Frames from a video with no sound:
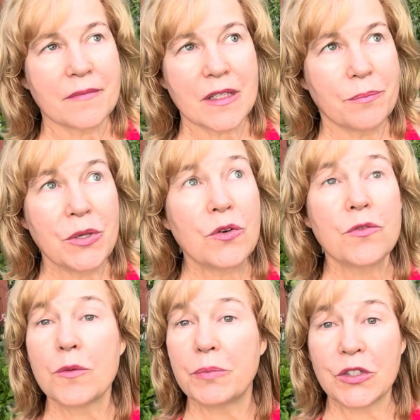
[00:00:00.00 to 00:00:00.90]

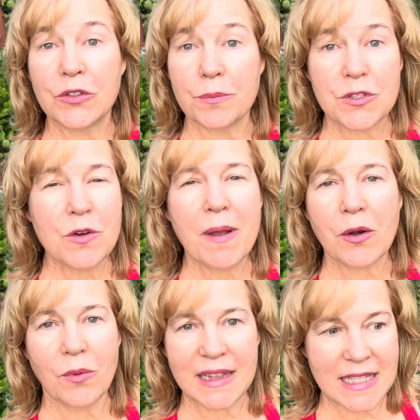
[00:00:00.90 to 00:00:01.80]
beautiful blooms, no matter
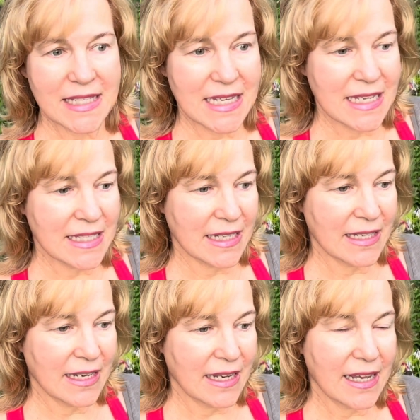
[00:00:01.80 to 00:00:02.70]
what the season.
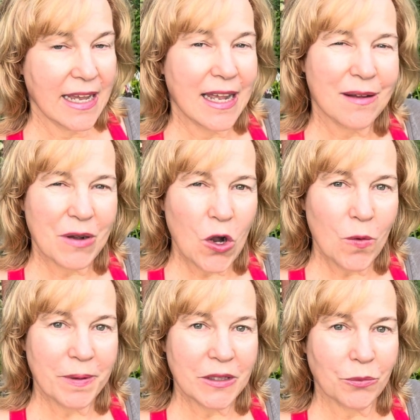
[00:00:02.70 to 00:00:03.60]
And I'm
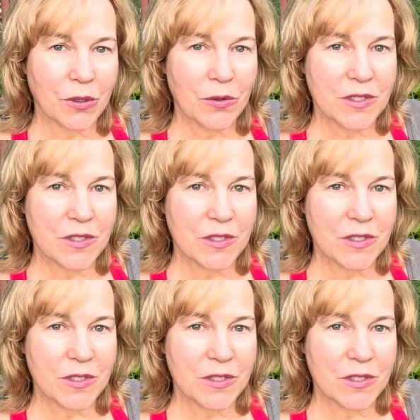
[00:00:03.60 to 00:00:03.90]
hoping the rose